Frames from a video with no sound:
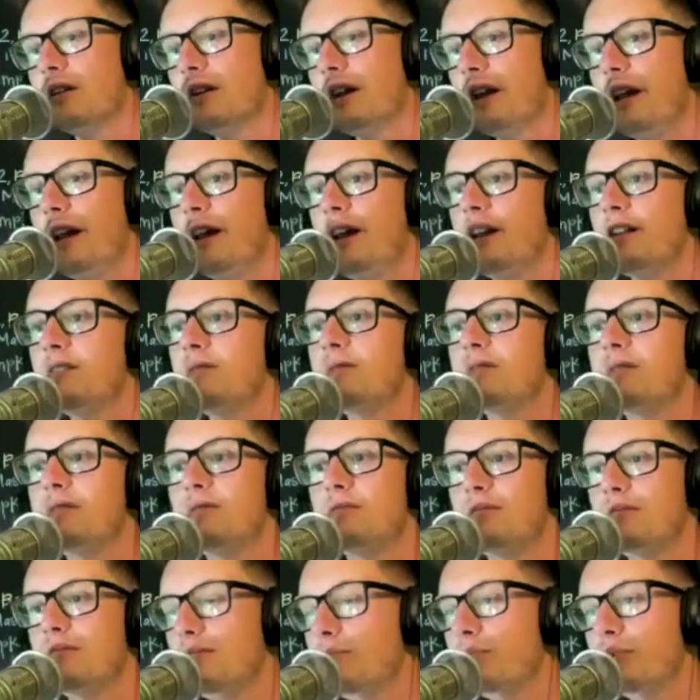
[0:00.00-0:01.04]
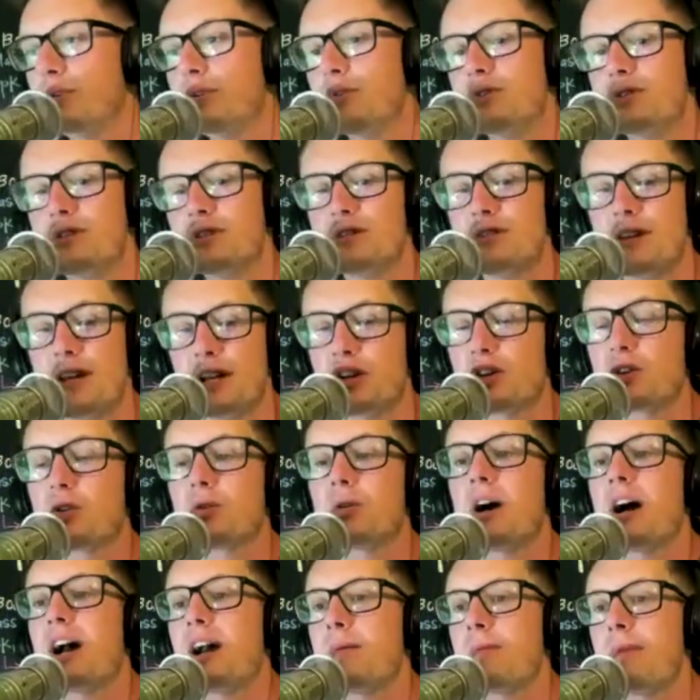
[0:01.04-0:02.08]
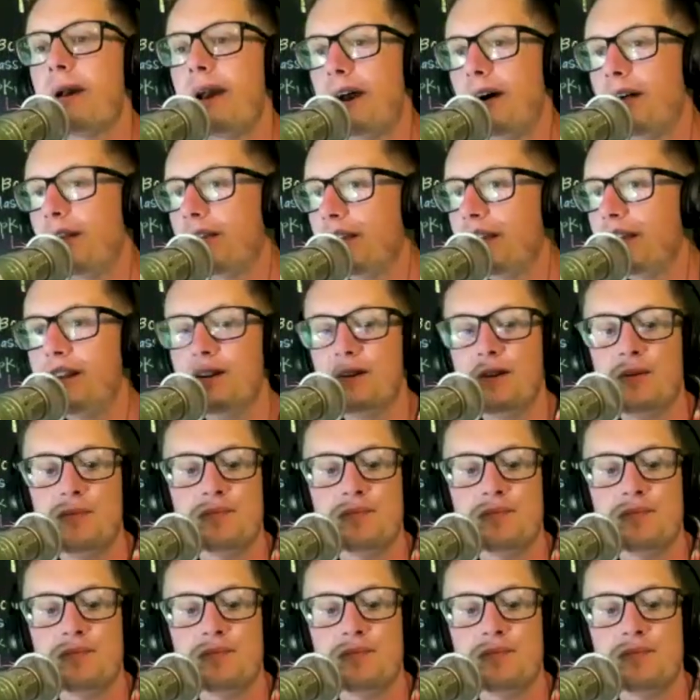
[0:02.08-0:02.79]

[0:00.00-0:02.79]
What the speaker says: And Bruce is like, Crime Alley.